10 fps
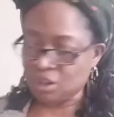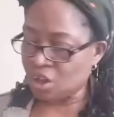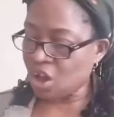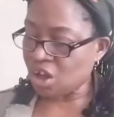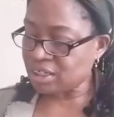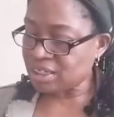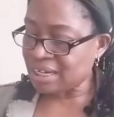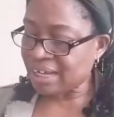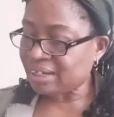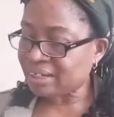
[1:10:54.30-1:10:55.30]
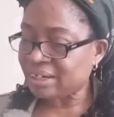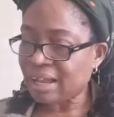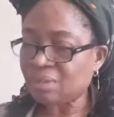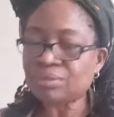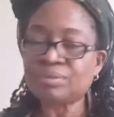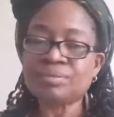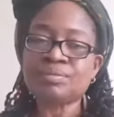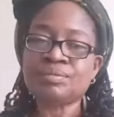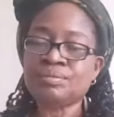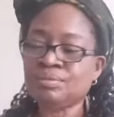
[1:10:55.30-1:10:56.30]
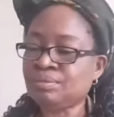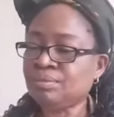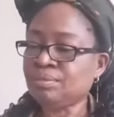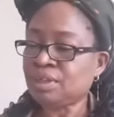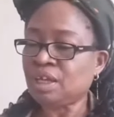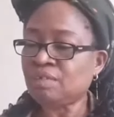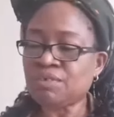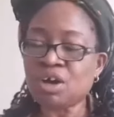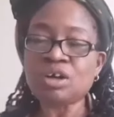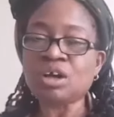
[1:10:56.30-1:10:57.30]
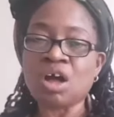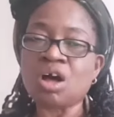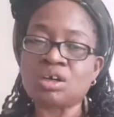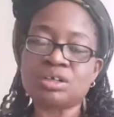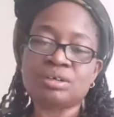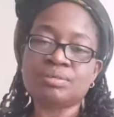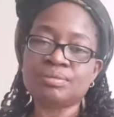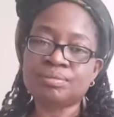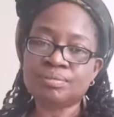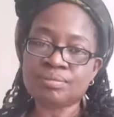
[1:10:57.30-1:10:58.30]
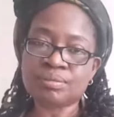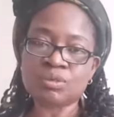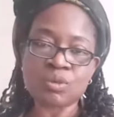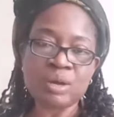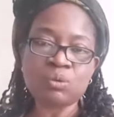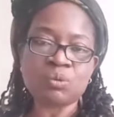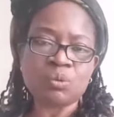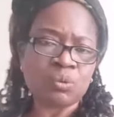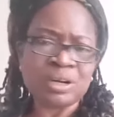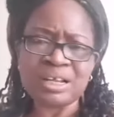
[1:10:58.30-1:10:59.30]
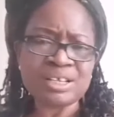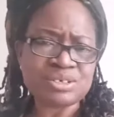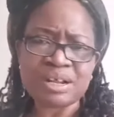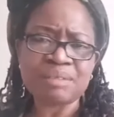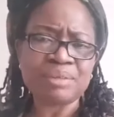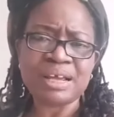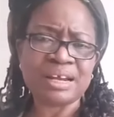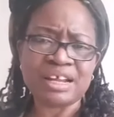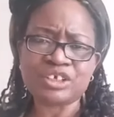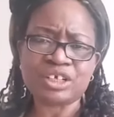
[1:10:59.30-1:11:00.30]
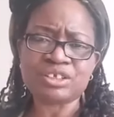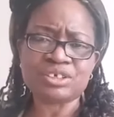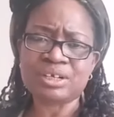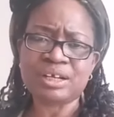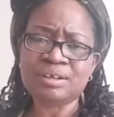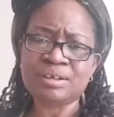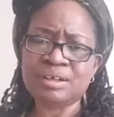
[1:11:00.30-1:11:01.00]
God laid it down. If not God, where will Israel be a nation today?